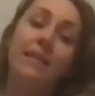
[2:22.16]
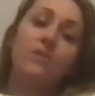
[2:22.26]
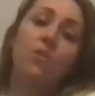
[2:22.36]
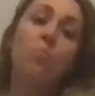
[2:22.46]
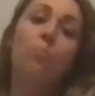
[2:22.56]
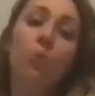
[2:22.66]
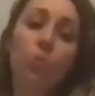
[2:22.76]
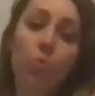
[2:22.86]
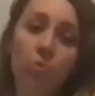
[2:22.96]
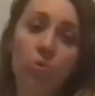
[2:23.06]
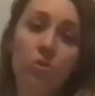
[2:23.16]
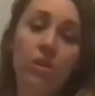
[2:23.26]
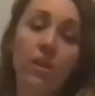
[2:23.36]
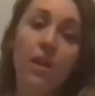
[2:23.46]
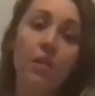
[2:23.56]
don't
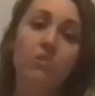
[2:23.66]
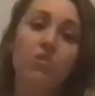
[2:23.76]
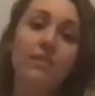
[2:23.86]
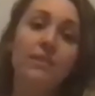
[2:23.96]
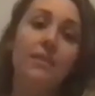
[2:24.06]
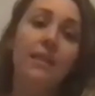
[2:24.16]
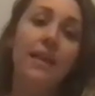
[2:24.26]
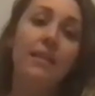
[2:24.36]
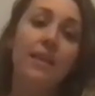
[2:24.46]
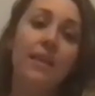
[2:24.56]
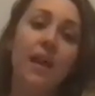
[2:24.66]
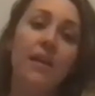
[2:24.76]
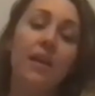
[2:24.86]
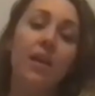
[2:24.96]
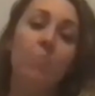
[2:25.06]
pull, but just lightly kind
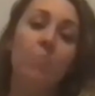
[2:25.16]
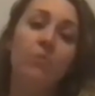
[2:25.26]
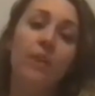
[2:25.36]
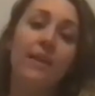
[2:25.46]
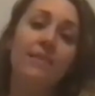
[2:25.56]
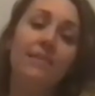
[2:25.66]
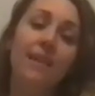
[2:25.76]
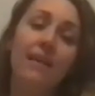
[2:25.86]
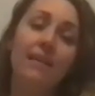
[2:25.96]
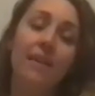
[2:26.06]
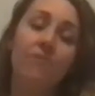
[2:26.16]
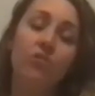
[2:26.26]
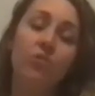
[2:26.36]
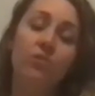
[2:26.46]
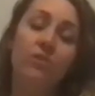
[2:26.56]
of press that left
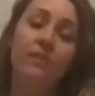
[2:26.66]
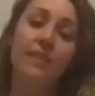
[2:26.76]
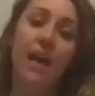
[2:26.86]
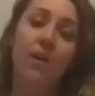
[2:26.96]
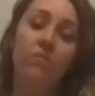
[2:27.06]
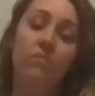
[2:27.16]
shoulder down.